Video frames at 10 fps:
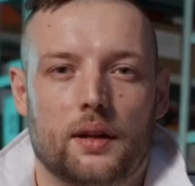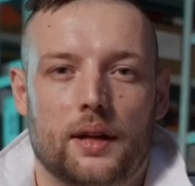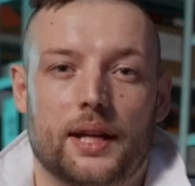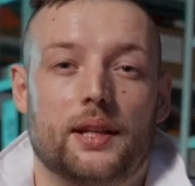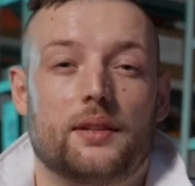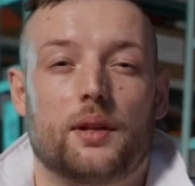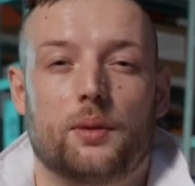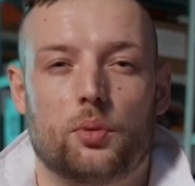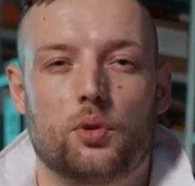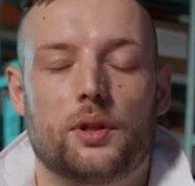And the third
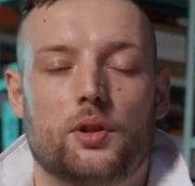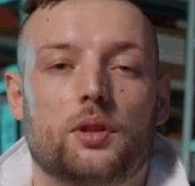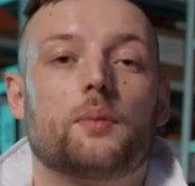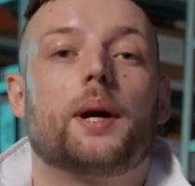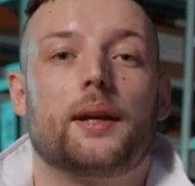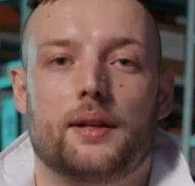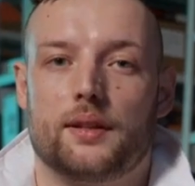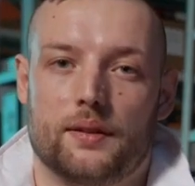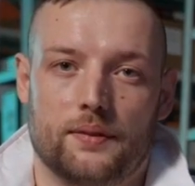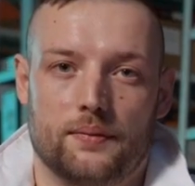mode is automatic.
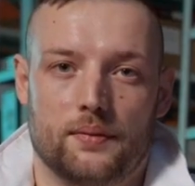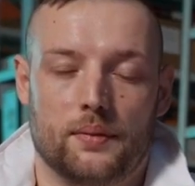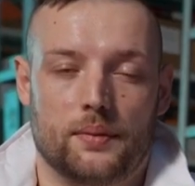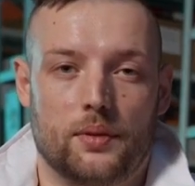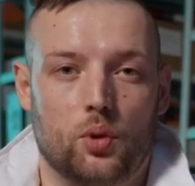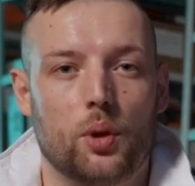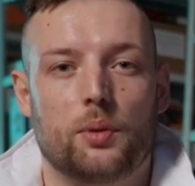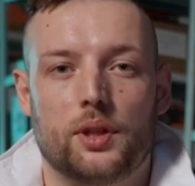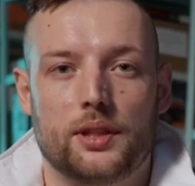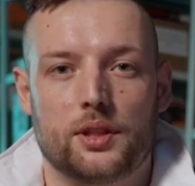To
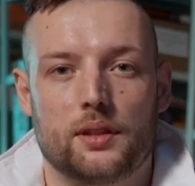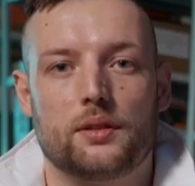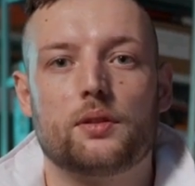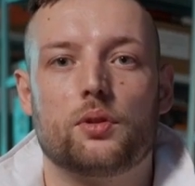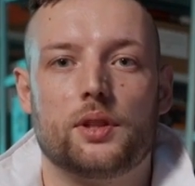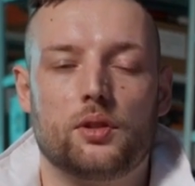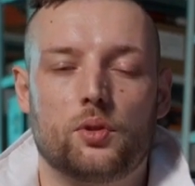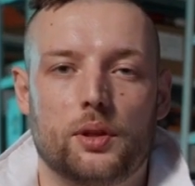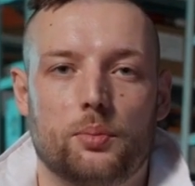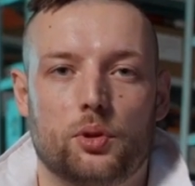operate it, you need to
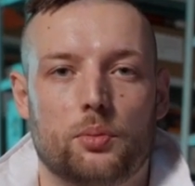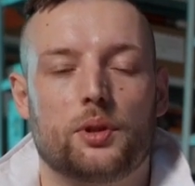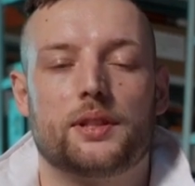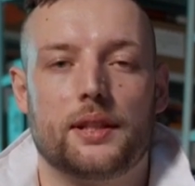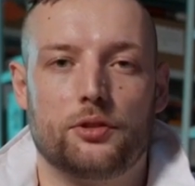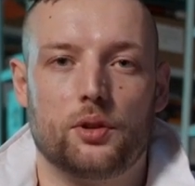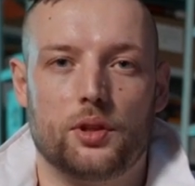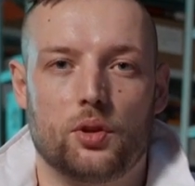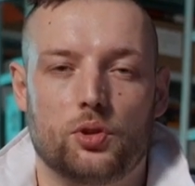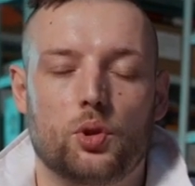input presets on the
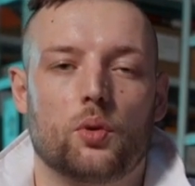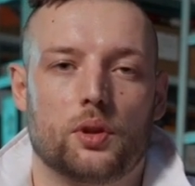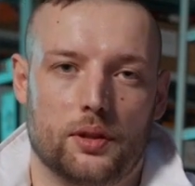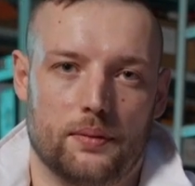controller.